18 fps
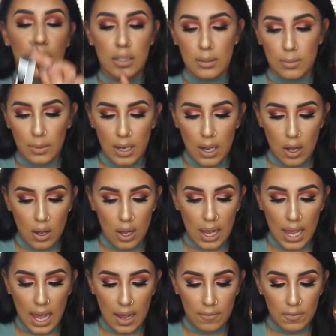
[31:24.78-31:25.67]
this one out
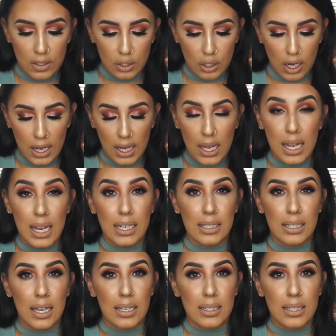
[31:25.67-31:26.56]
I haven't tried it
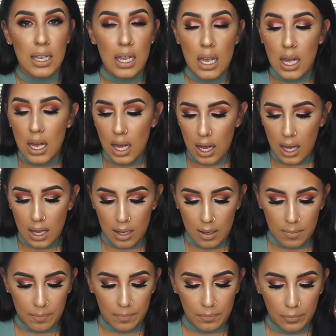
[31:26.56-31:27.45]
it does
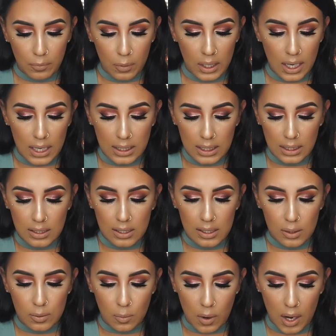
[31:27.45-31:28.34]
um, when I did
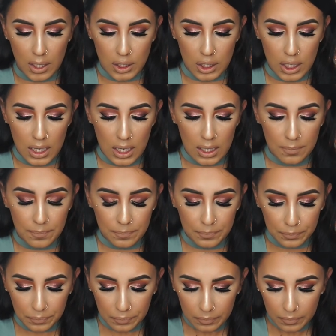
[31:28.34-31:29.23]
swatch it
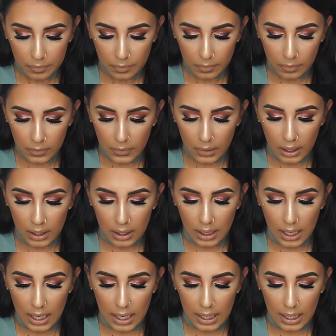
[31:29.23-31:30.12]

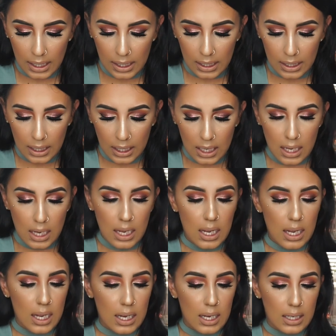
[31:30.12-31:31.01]
it
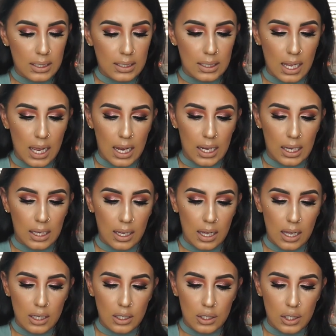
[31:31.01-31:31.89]
is like
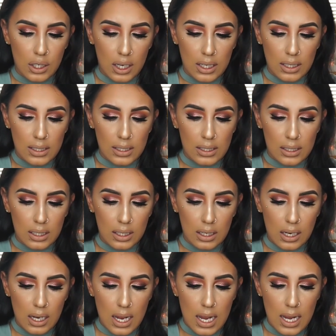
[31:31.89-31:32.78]
just
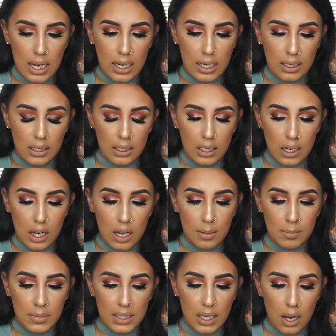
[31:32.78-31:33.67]
it
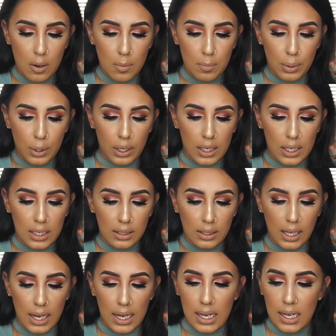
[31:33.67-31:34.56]
comes out pretty
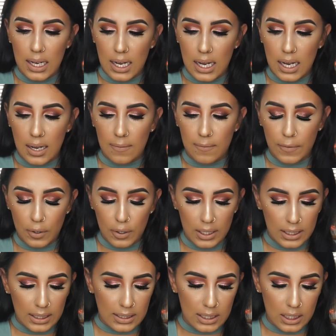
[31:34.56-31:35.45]
light and I feel
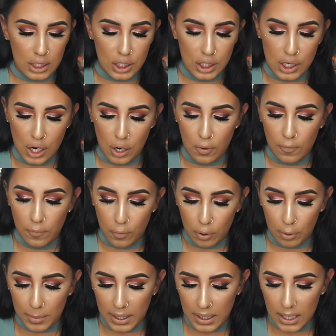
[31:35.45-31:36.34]
like it's a gel
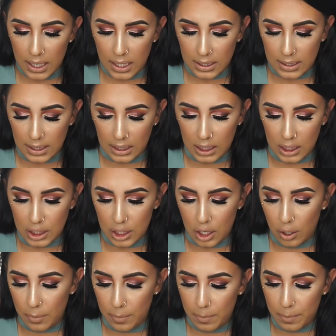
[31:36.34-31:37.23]
formula. It's like a
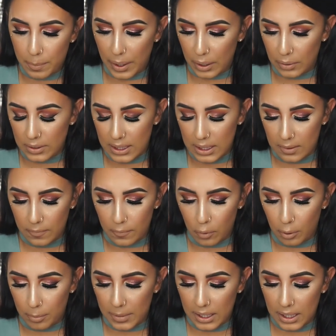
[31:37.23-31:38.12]
gel bouncy
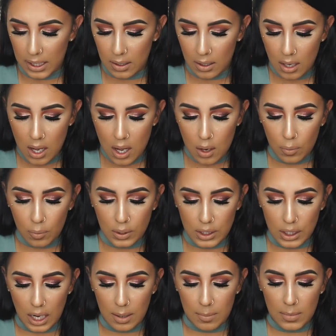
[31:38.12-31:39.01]
formula,
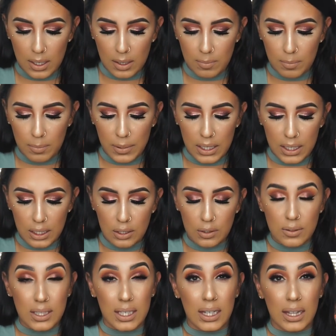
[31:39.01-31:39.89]
which I'm going to be
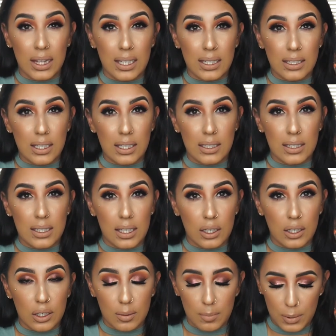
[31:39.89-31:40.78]
using this
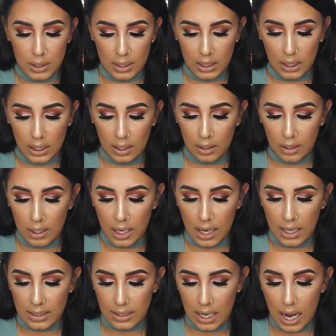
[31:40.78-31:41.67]
concealer in particular
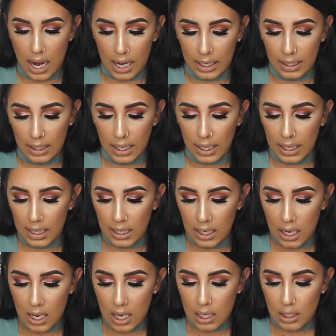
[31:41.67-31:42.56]
as a highlight.
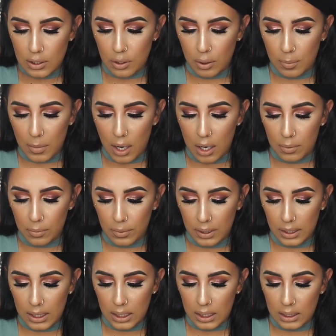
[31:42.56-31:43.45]
So I'm not
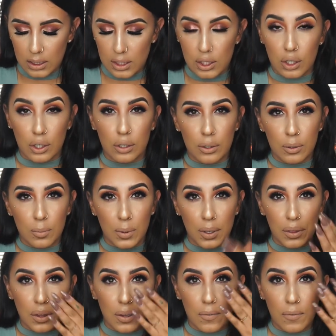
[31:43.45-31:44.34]
really concerned
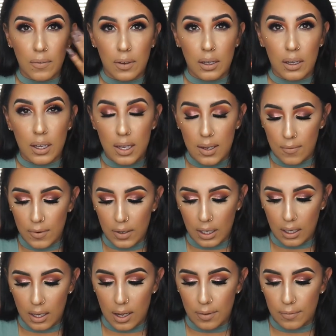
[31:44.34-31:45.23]
with if, if
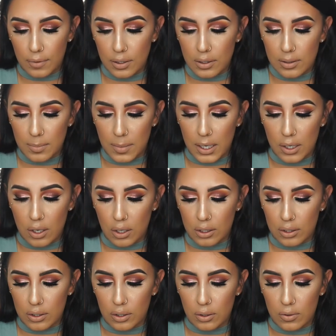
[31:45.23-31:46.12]
it covers my
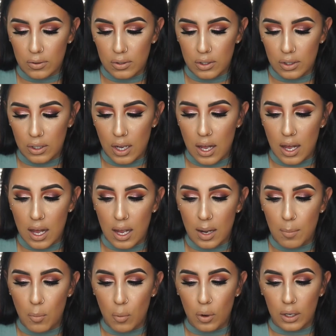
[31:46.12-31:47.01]
dark circles or not.
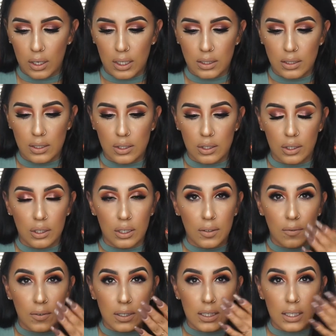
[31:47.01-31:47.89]
I'm more concerned
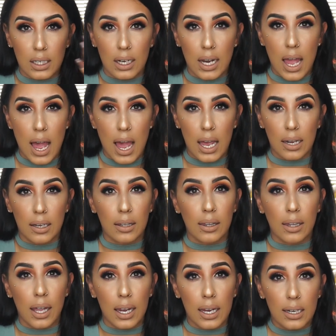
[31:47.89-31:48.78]
if it's going to add
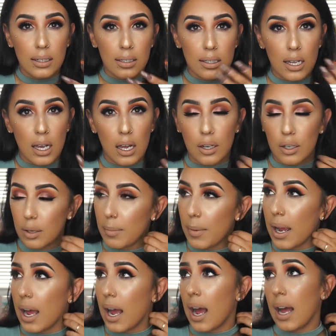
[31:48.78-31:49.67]
light to under
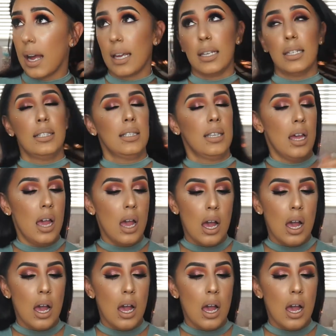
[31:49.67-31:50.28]
my eyes.